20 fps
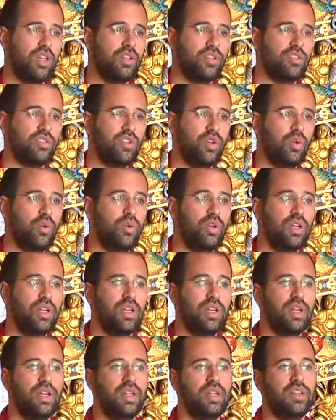So
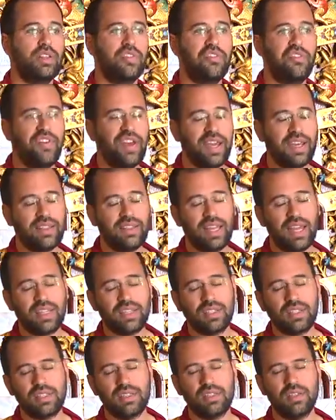the fact
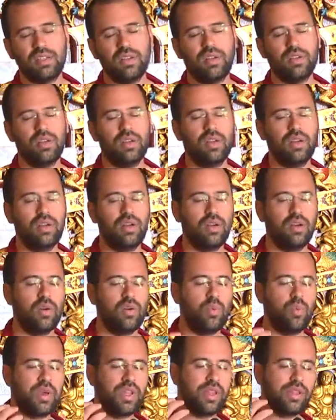that
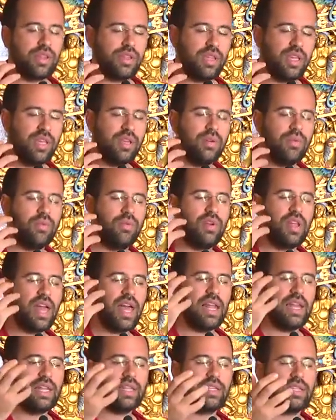we see
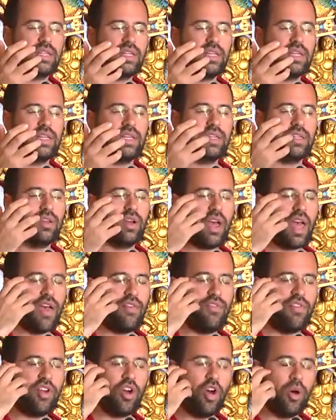reality,
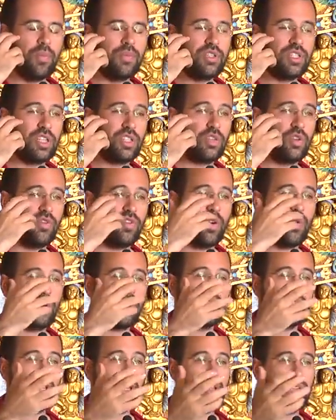every object of our
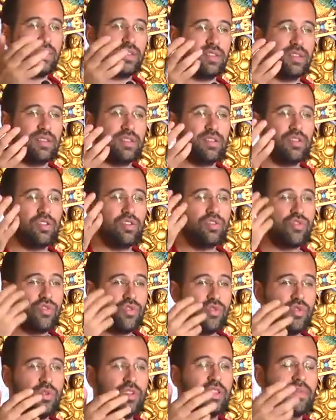senses,
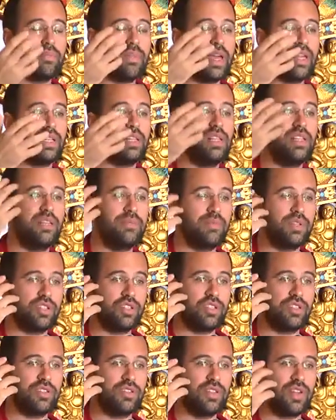through the mental
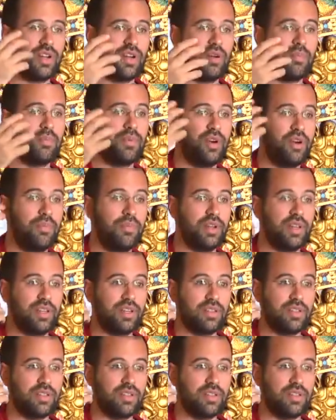images that are permanent.